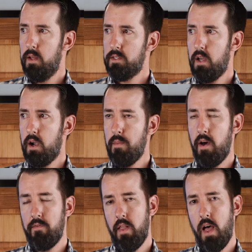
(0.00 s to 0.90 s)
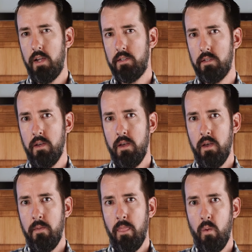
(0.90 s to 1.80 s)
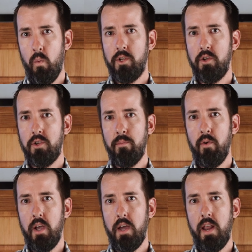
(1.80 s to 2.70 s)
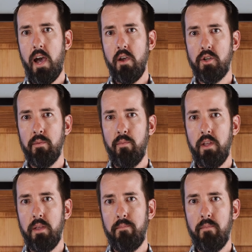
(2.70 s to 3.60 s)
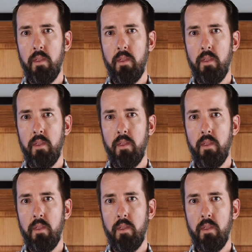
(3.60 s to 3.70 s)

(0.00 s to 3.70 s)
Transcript: Let's talk about flies, what you should bring and how you should bring them.